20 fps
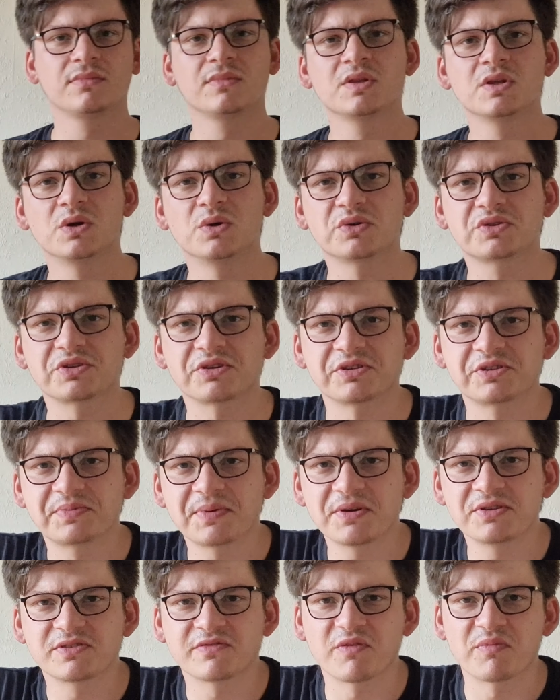Also, I
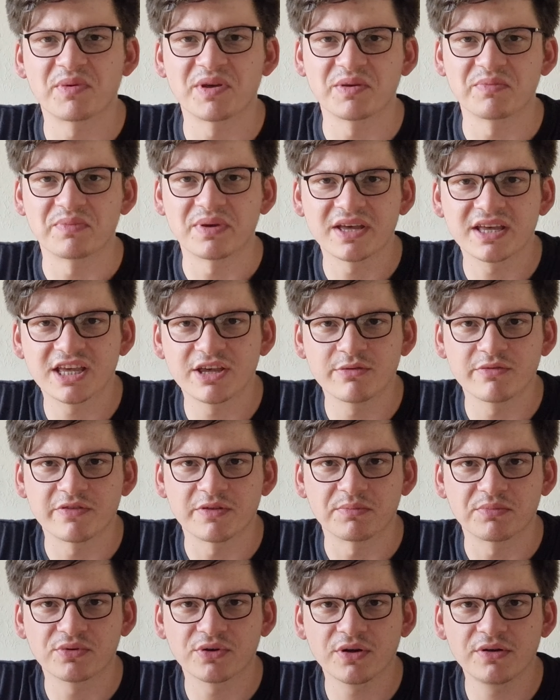suppose if we're being picky with the
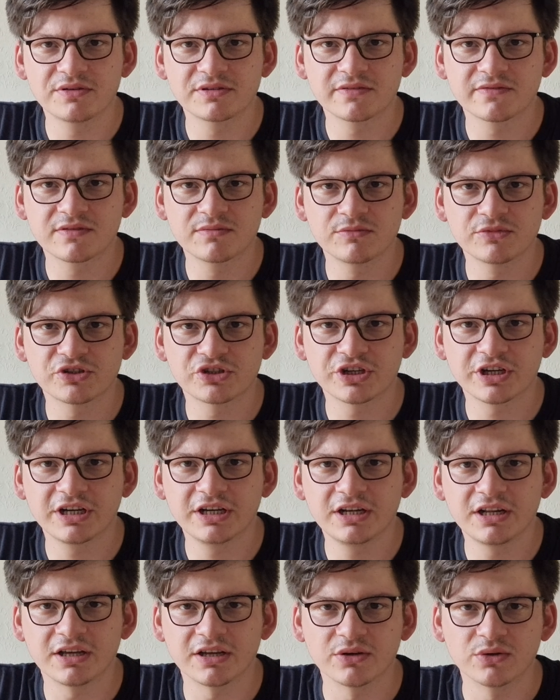pros of the
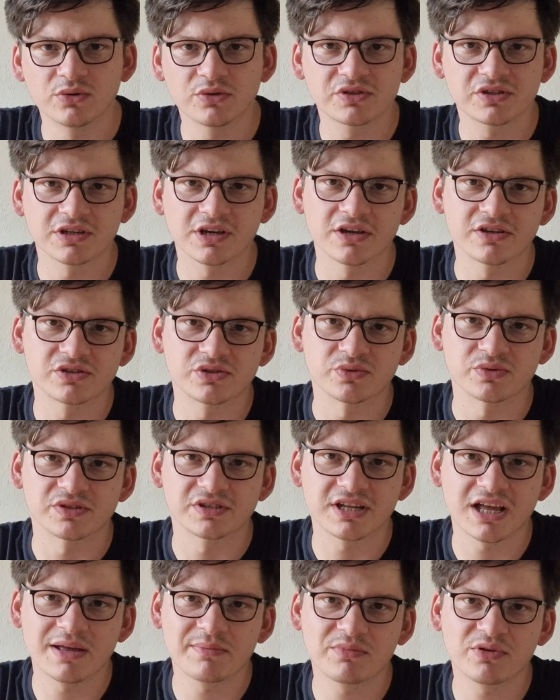machine, it also goes to a
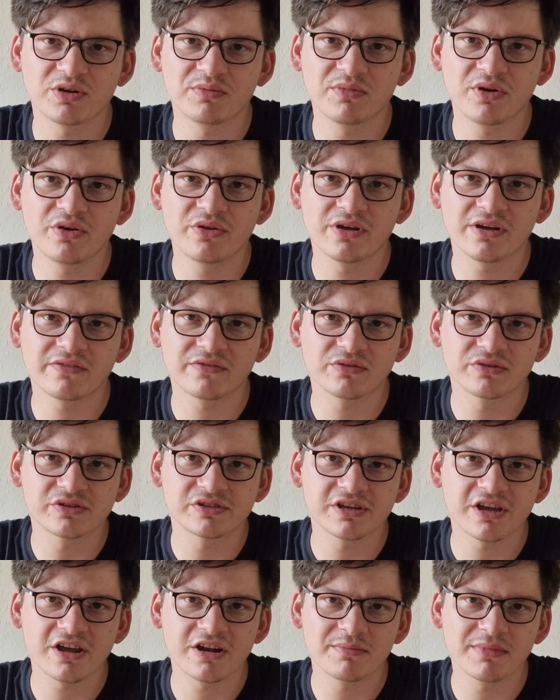standby mode after a
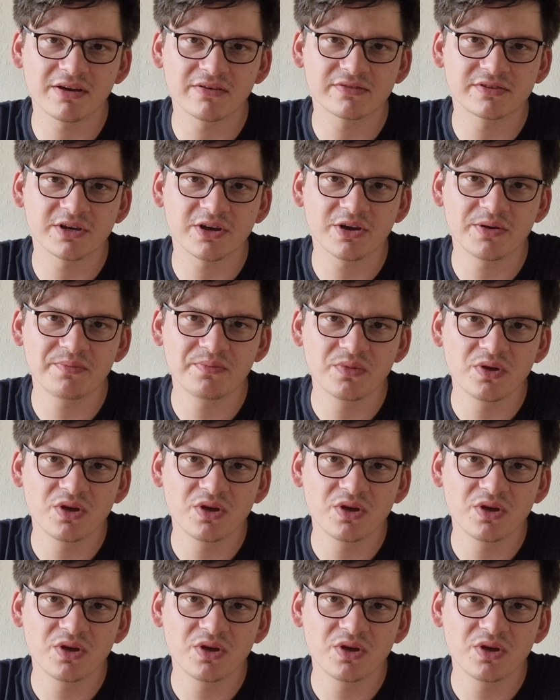certain amount of time,